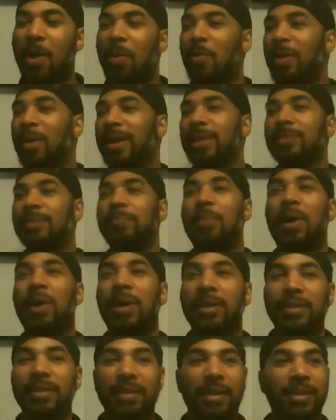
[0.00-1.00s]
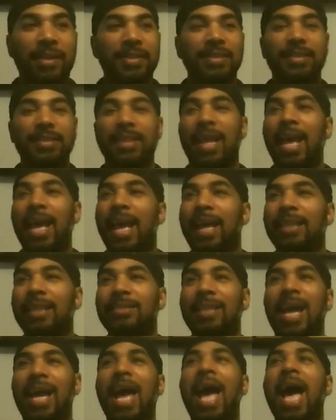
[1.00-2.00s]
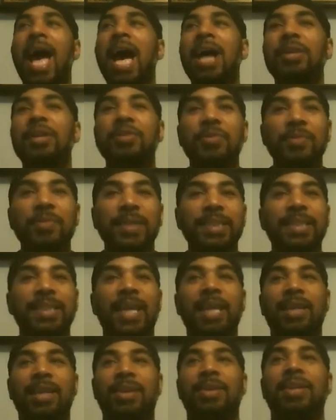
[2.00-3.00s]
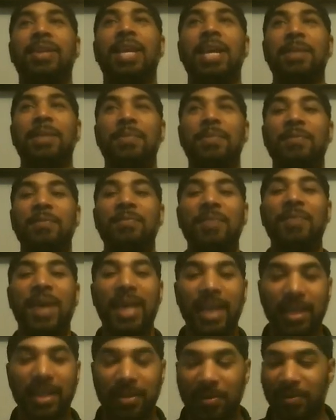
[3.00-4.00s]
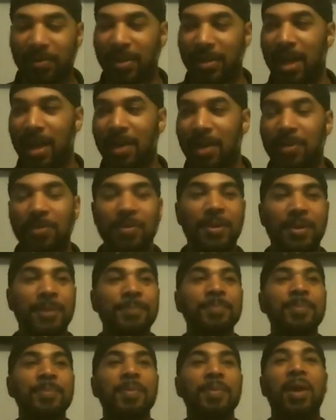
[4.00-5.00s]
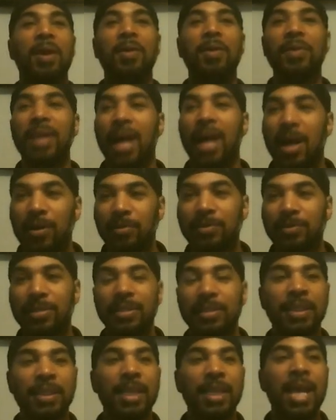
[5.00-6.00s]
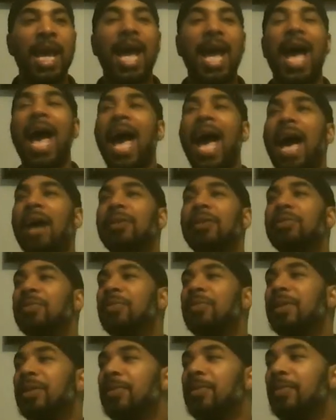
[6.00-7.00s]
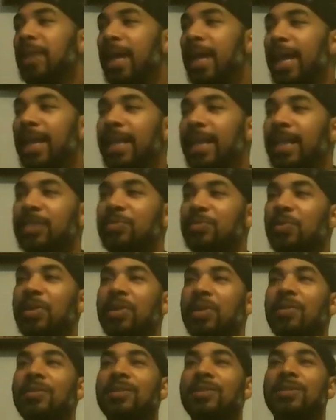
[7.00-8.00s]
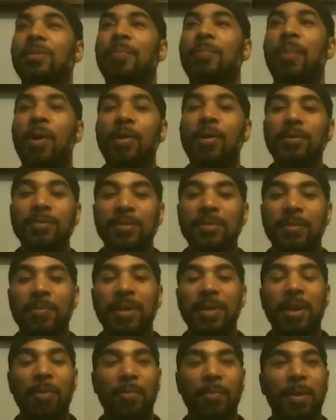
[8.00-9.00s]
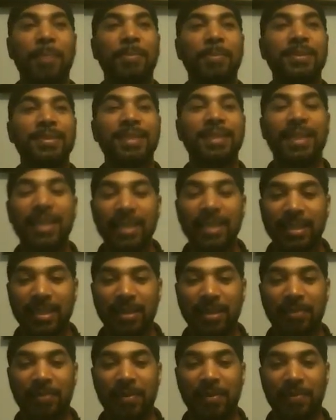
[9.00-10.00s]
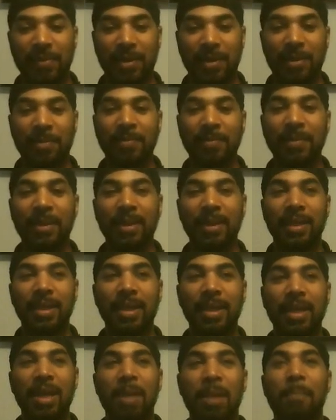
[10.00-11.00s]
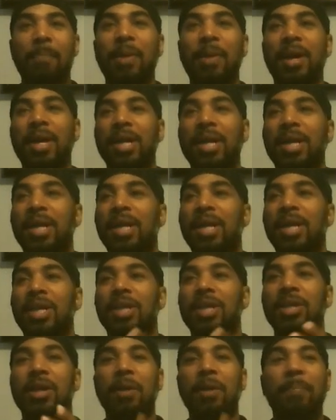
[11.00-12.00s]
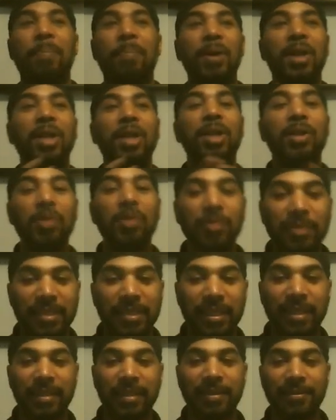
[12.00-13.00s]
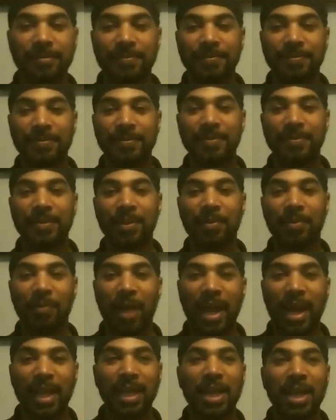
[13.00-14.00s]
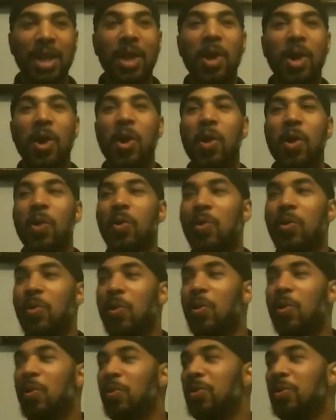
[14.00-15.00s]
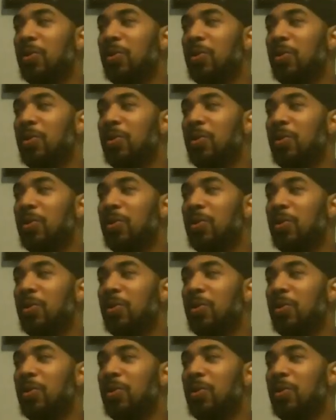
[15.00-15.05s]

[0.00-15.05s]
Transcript: always pondered on this and asked, how do we take your name in vain, O Yahuwah, O Yahusha? How do we do that? And that's when you're supposed to be a representative of him, but you're polluting, right? You're